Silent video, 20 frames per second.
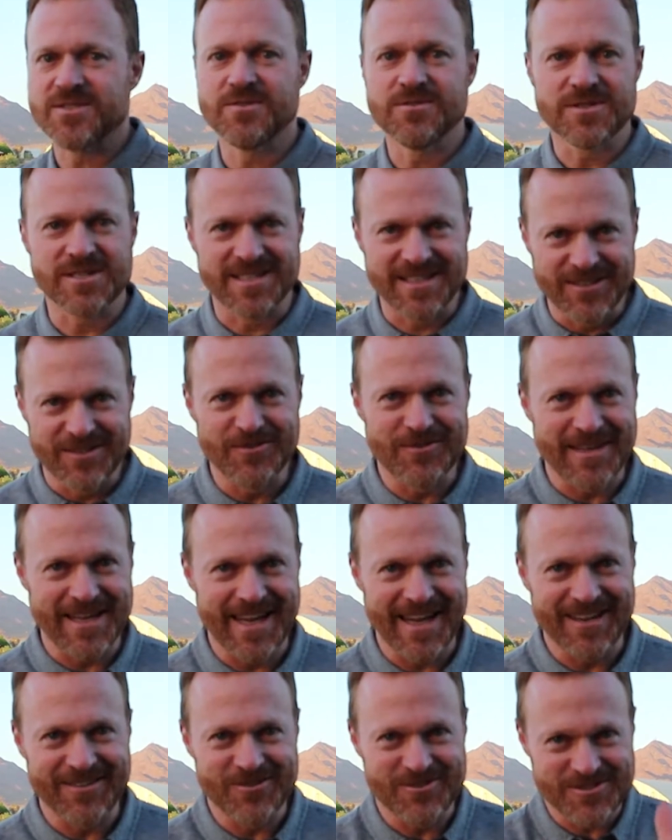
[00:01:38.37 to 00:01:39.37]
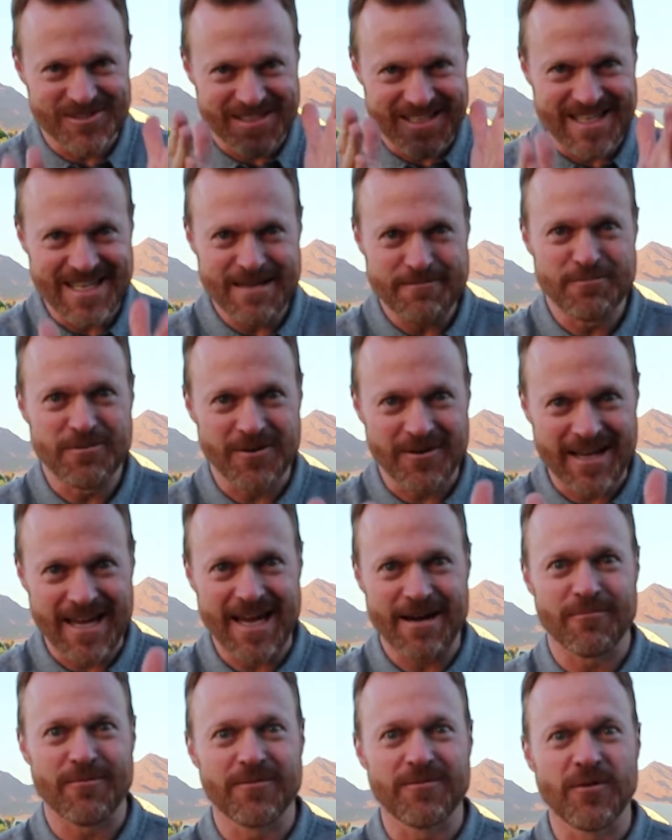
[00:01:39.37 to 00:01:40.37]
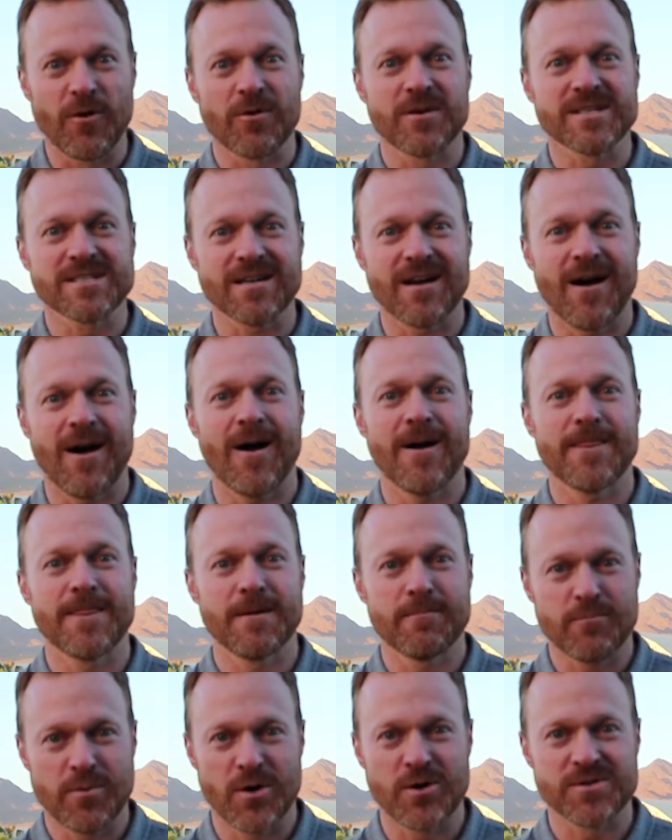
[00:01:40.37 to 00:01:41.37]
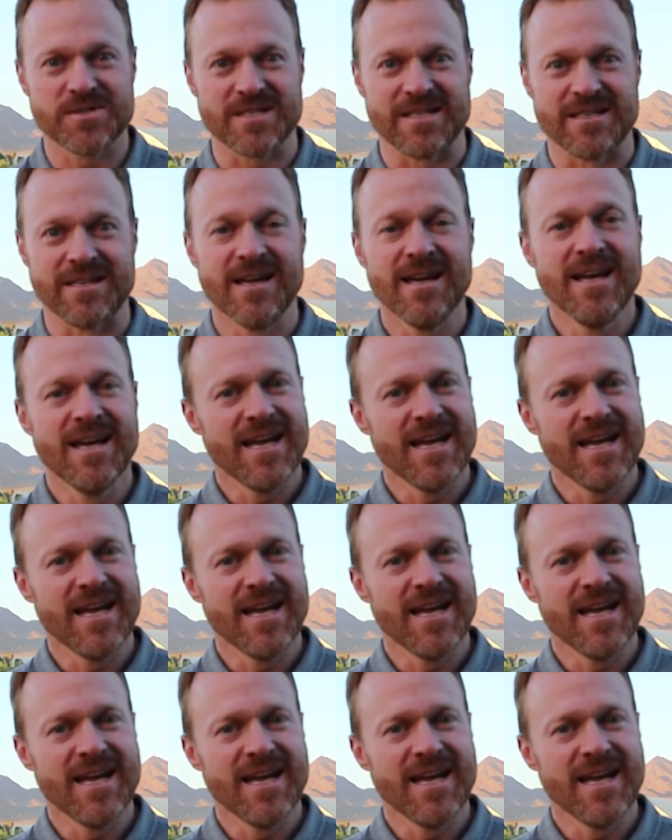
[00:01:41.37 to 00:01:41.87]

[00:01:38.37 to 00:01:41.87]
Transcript: you just keep your camera focused on the person,